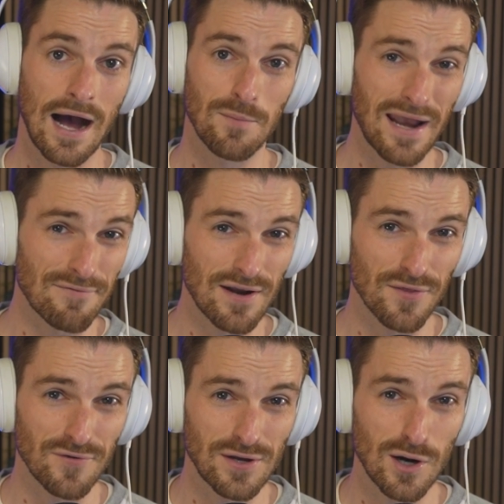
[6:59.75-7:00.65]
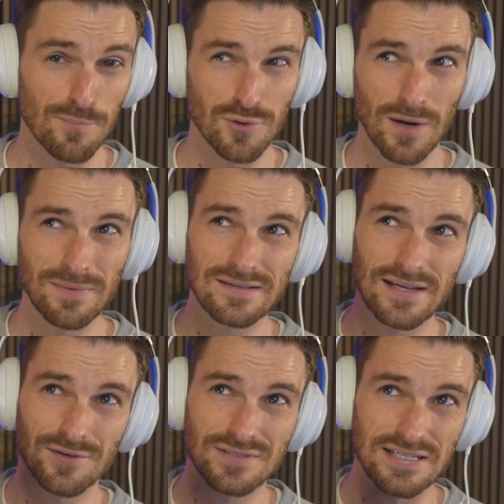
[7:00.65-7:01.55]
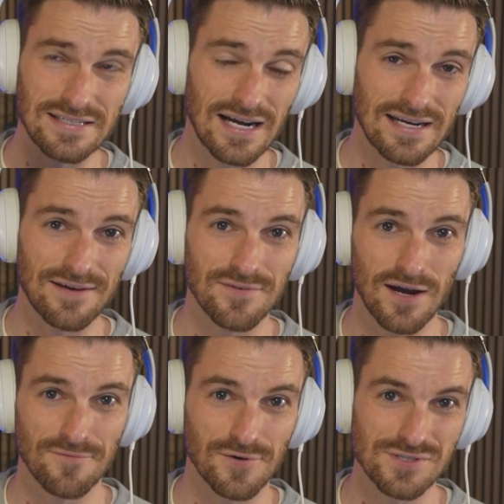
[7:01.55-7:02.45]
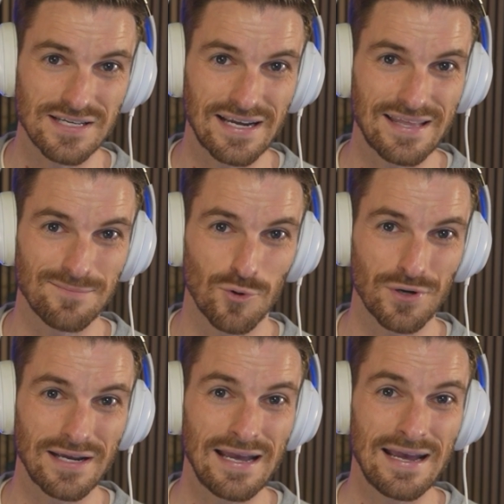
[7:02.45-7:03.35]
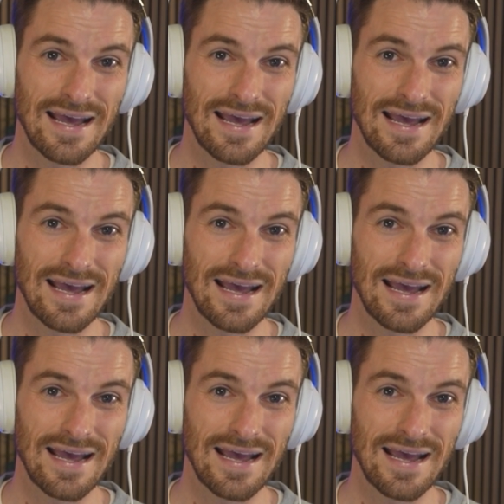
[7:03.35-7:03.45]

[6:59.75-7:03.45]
I'm going to have another video out probably later tonight, if not first thing in the morning.